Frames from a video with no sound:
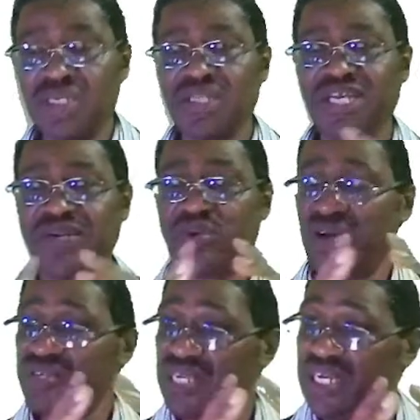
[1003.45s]
Then we have
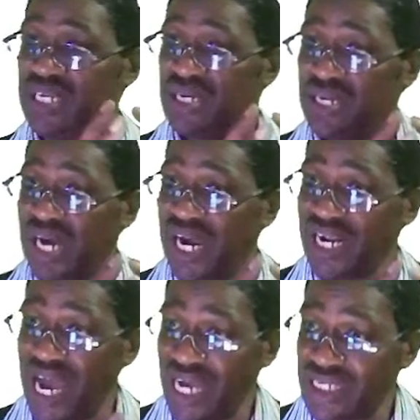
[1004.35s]
said an
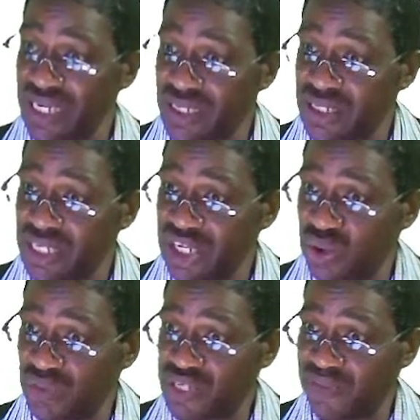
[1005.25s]
asset is said to have
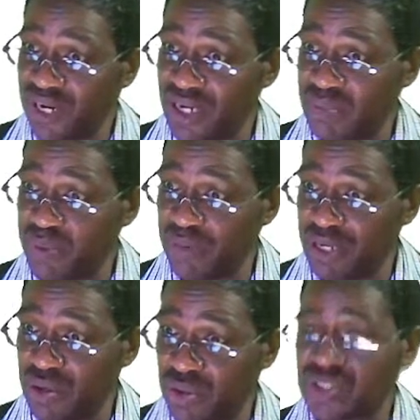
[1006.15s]
suffered an impairment
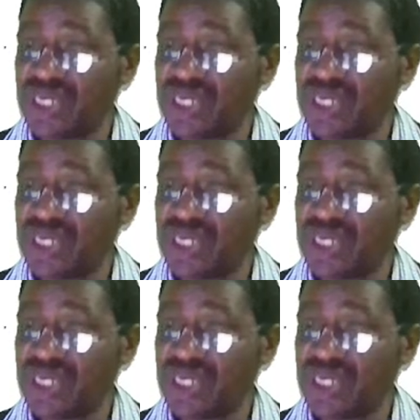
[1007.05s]
loss